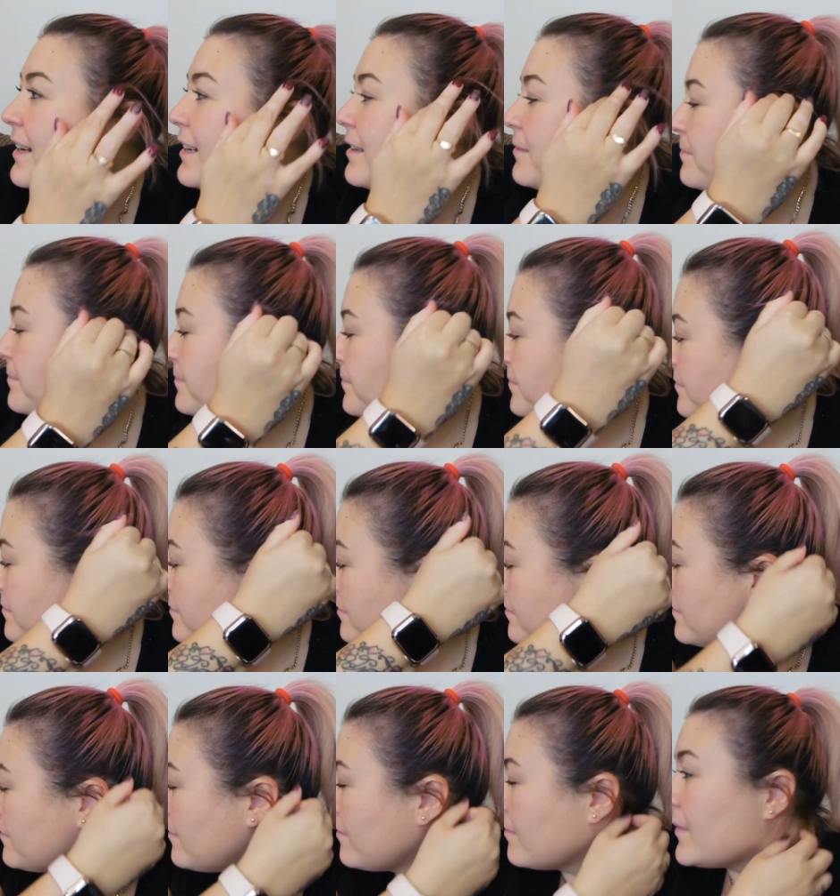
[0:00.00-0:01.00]
Um,
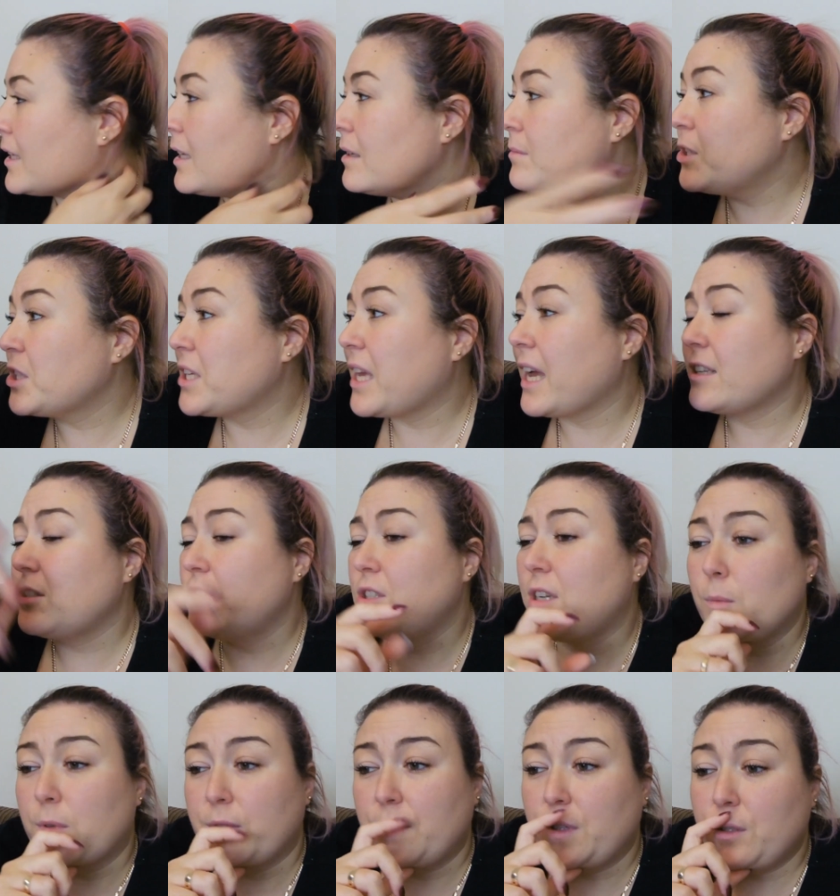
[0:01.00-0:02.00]
I'm just catching
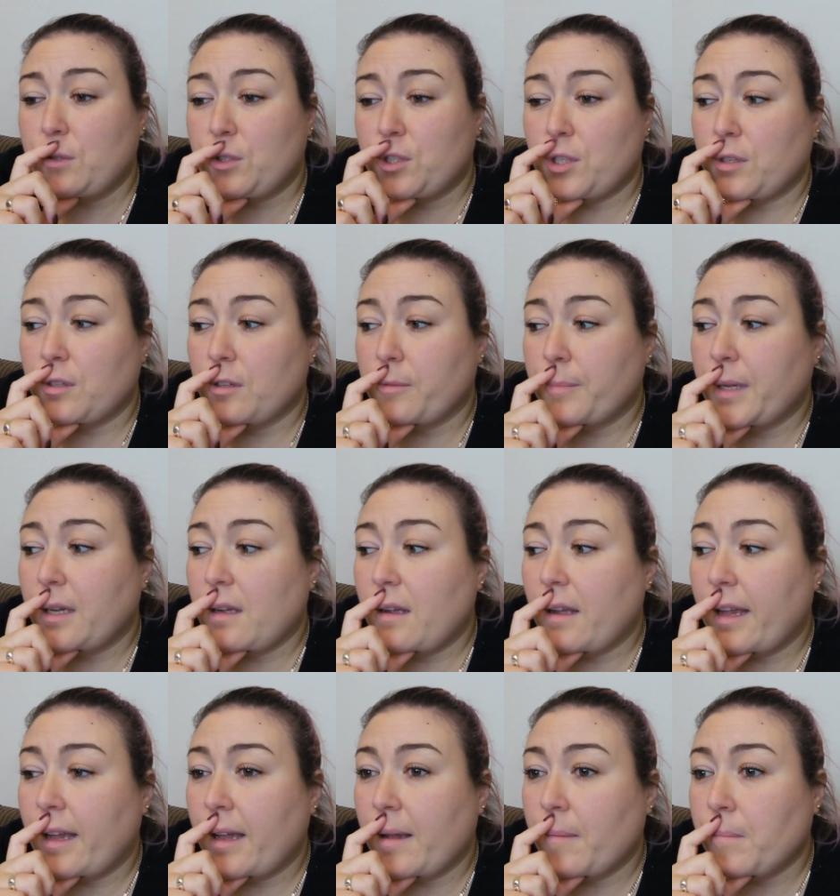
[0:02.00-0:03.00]
up with YouTube.
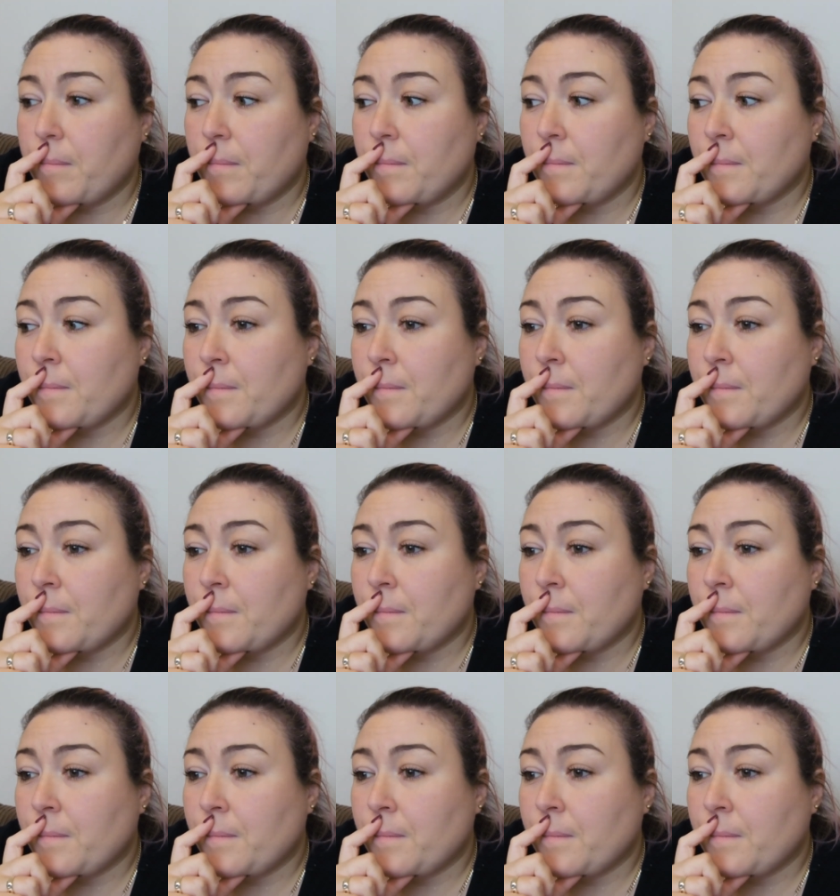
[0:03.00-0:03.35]
Um,